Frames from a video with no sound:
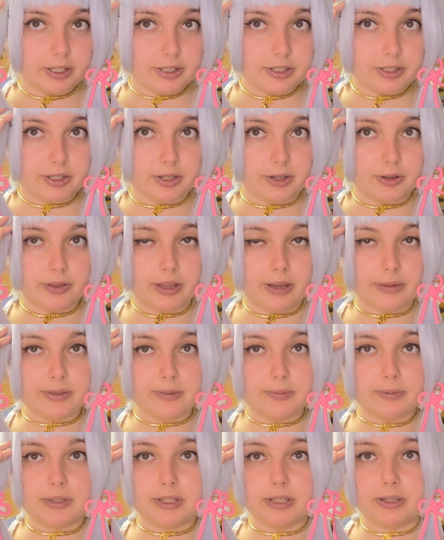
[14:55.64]
So that
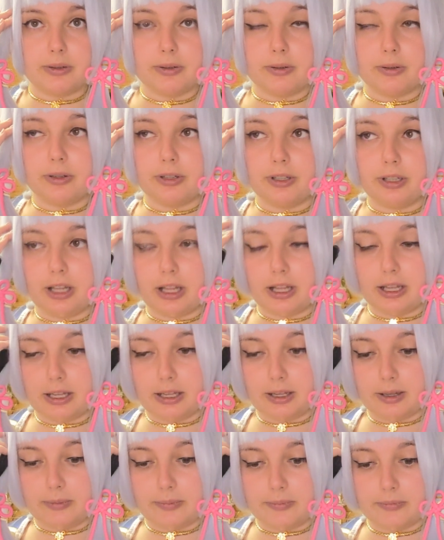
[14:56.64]
was pretty cool.
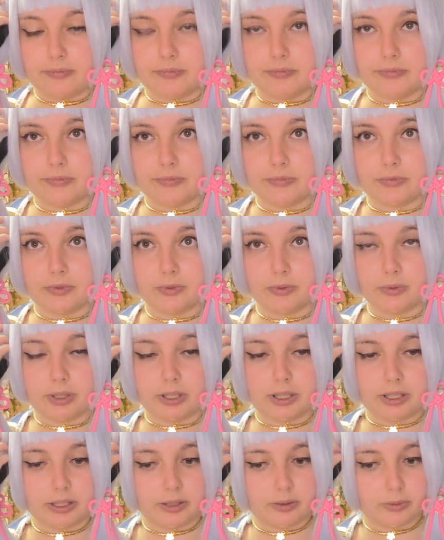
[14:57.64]

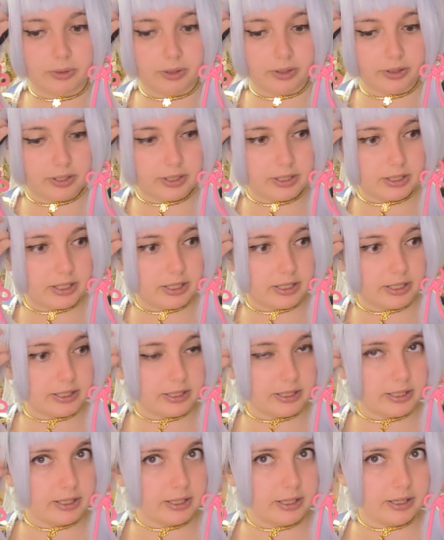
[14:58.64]
What in the world is
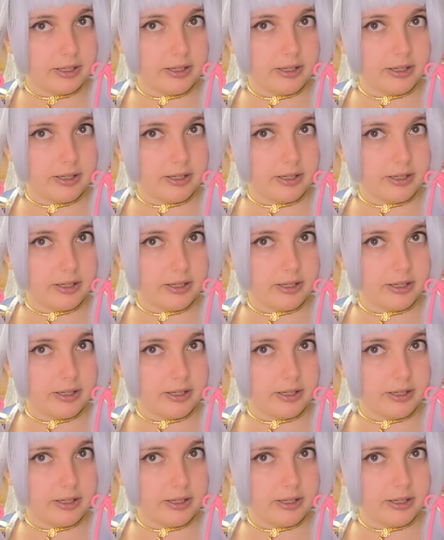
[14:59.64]
this?